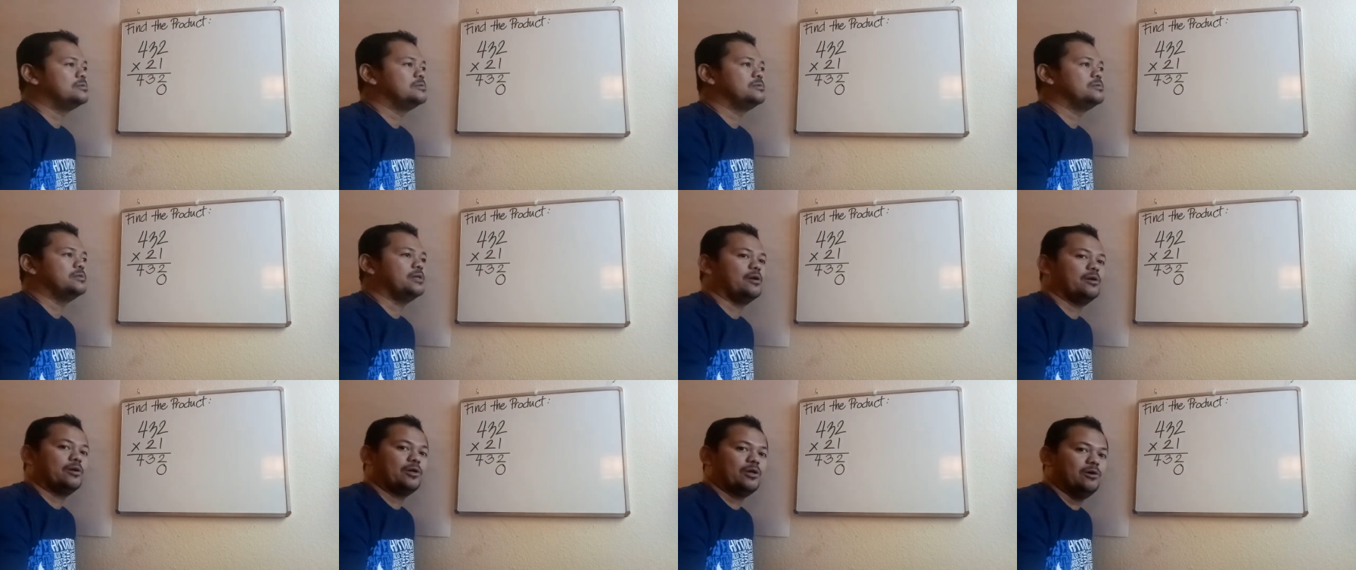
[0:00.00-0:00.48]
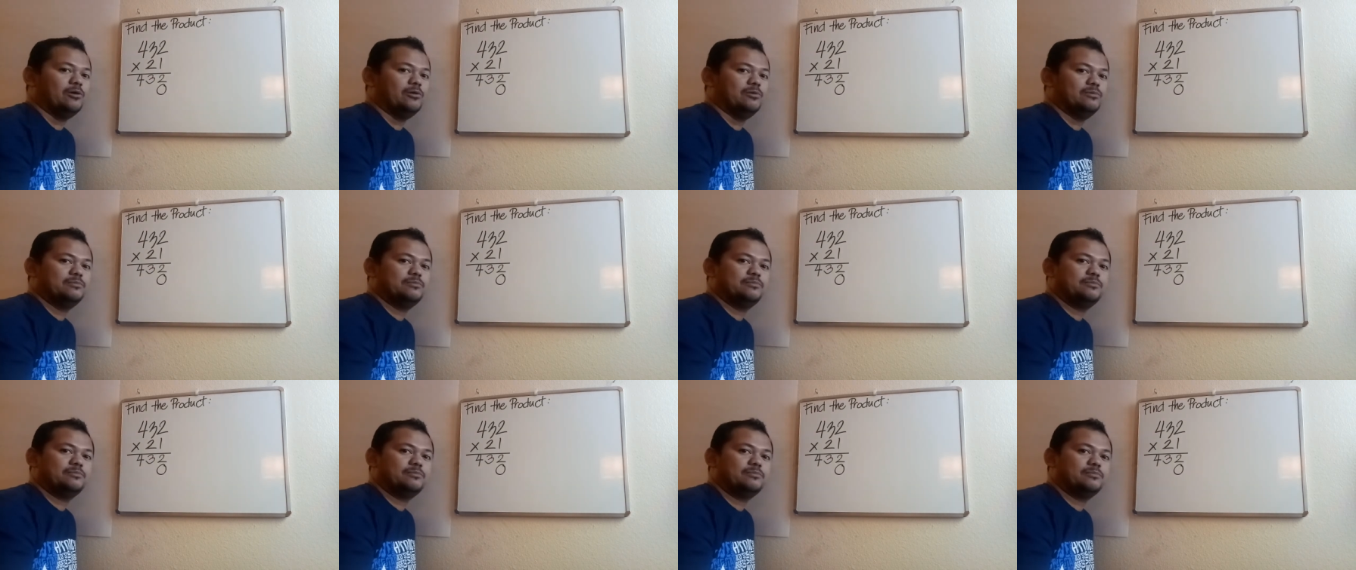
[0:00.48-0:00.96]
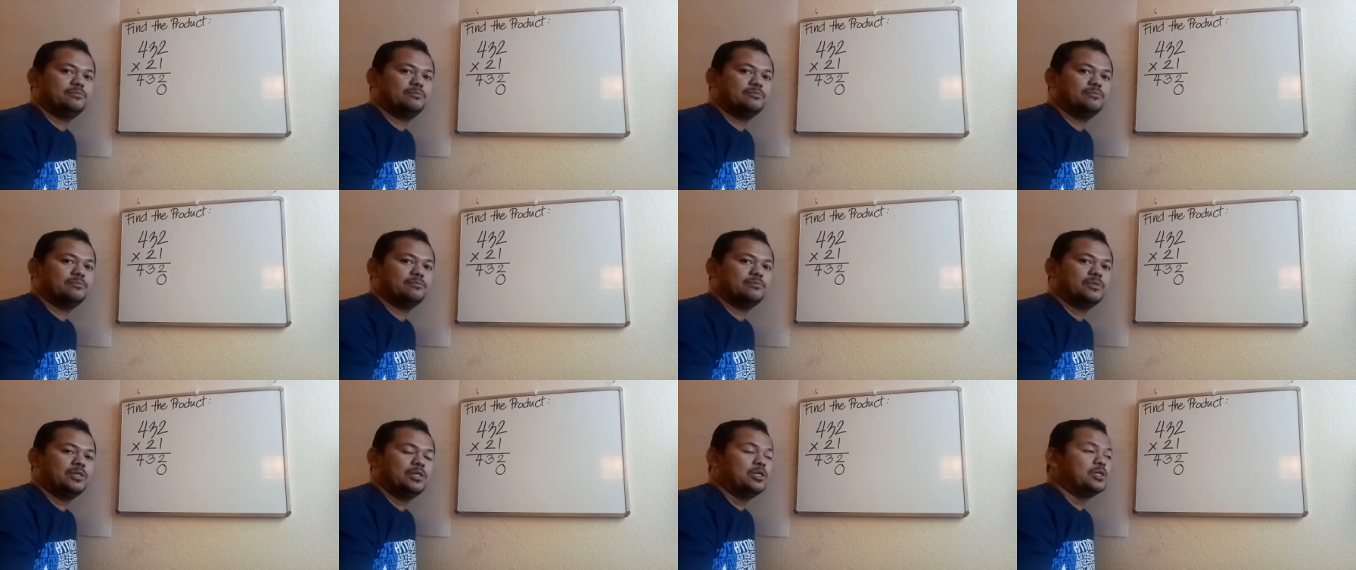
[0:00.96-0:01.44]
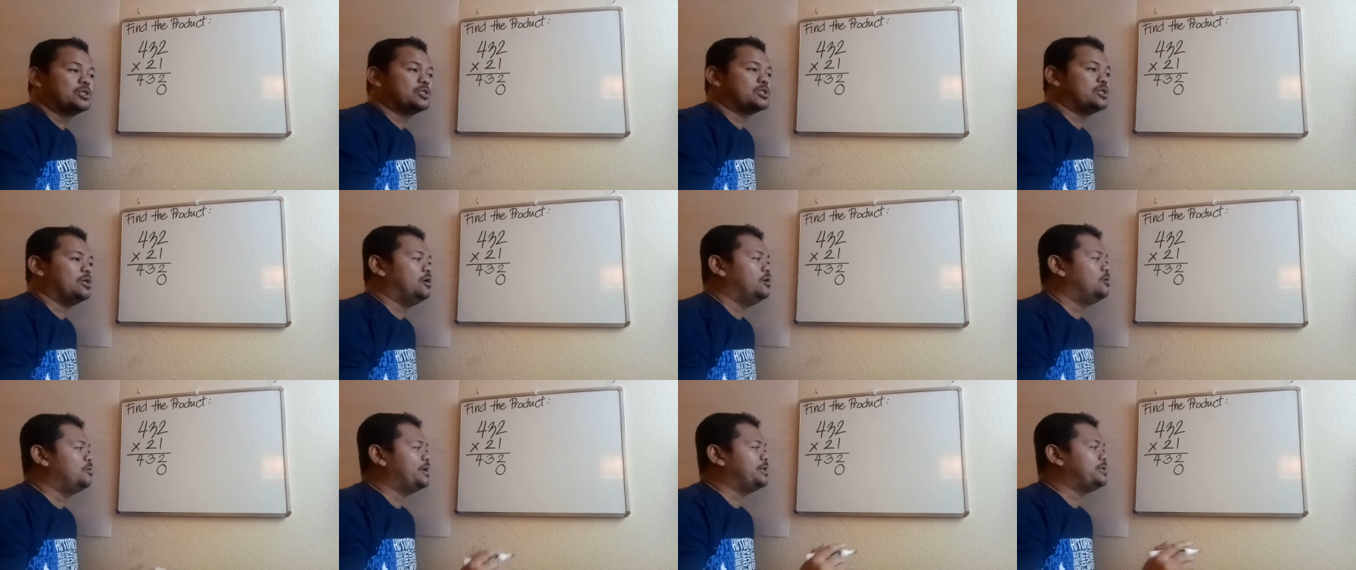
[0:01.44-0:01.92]
There you go.
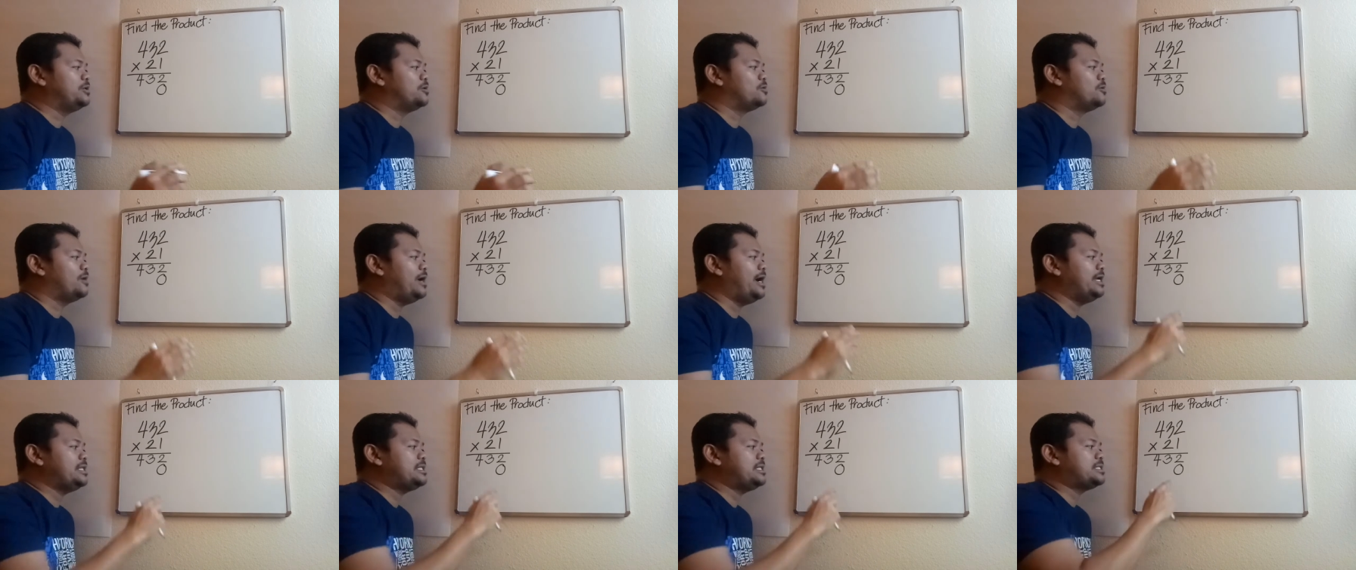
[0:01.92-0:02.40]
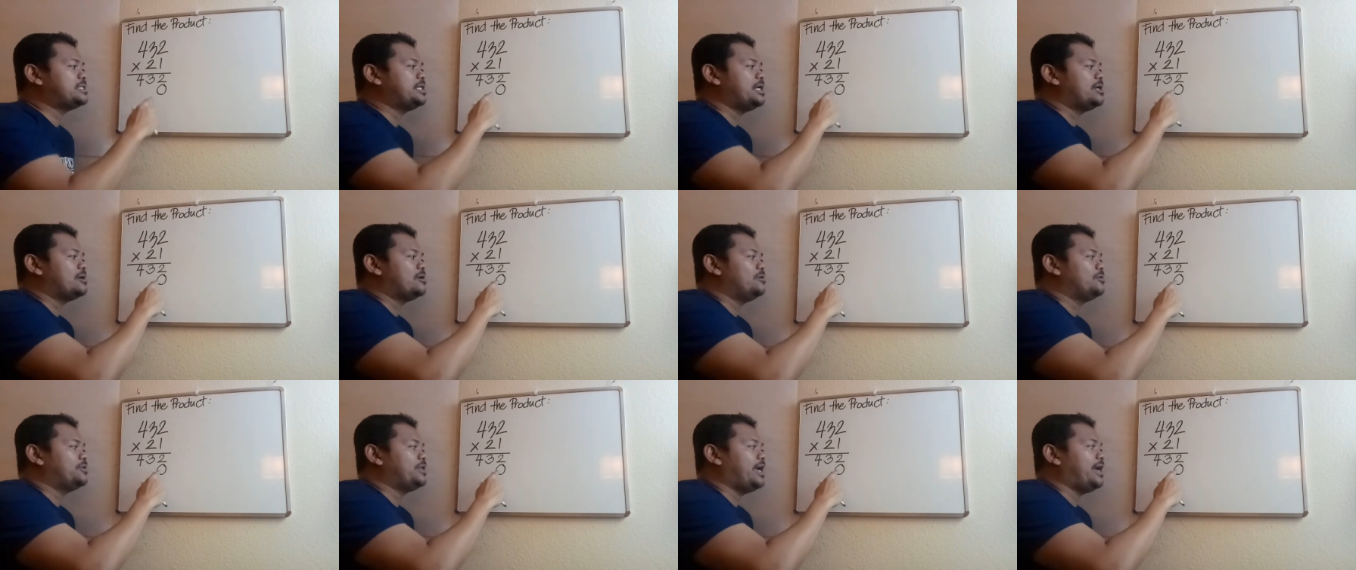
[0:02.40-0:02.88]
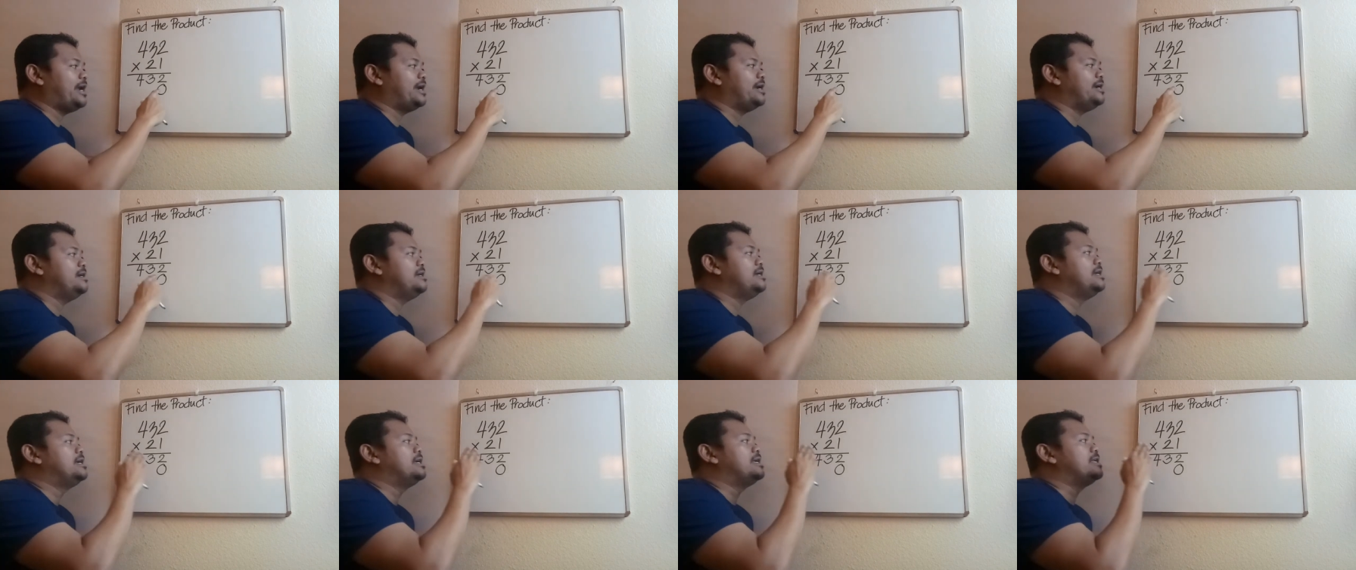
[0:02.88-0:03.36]
So when you write 0 there,